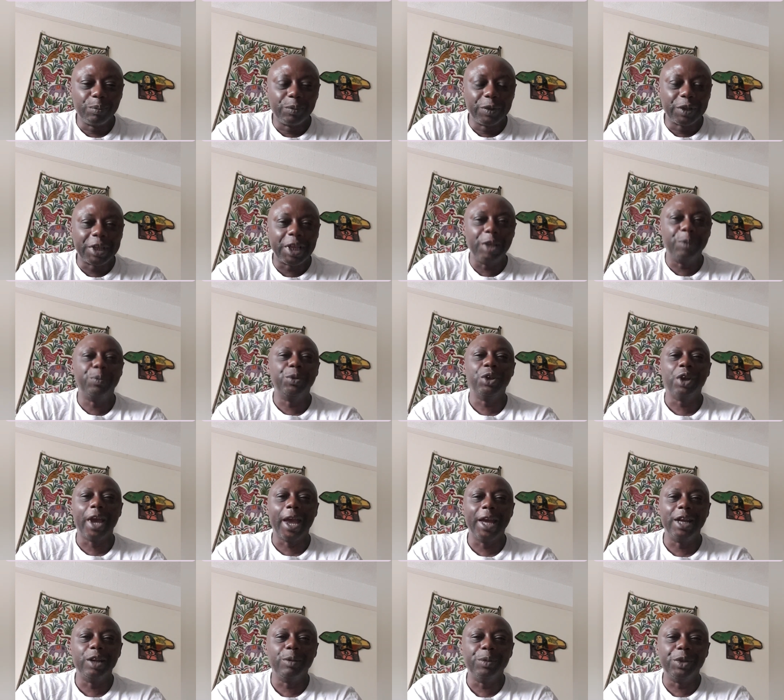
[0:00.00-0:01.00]
keeping your
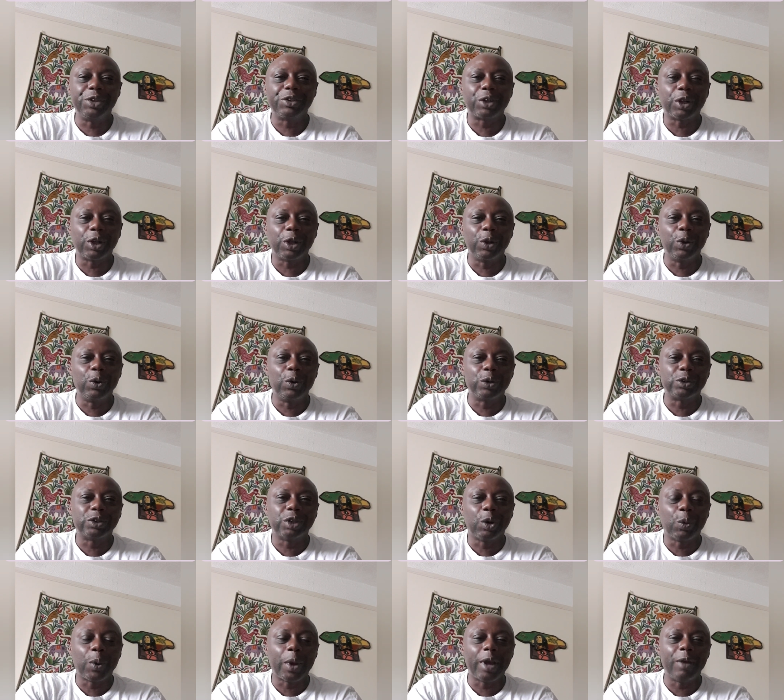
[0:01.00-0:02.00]
enemies close
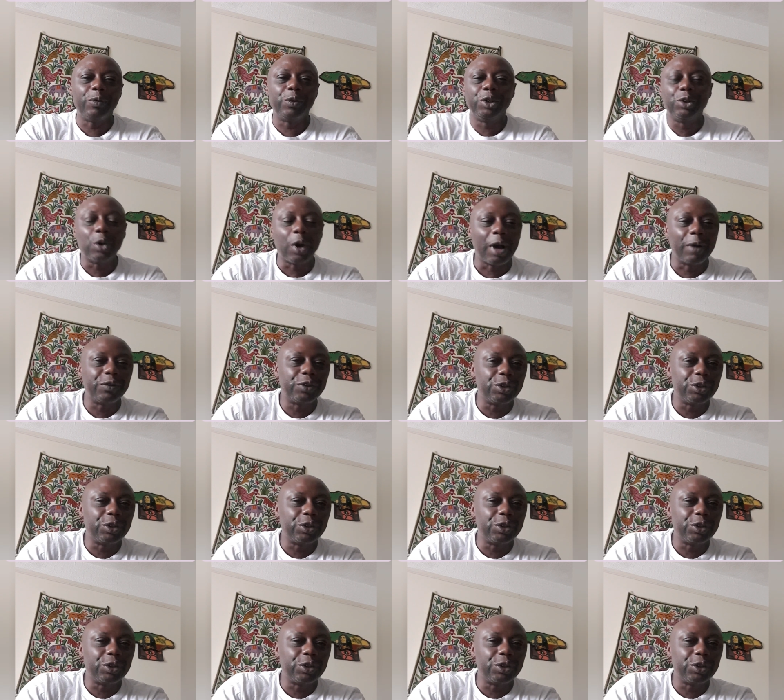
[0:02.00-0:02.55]
or whatever. You don't have to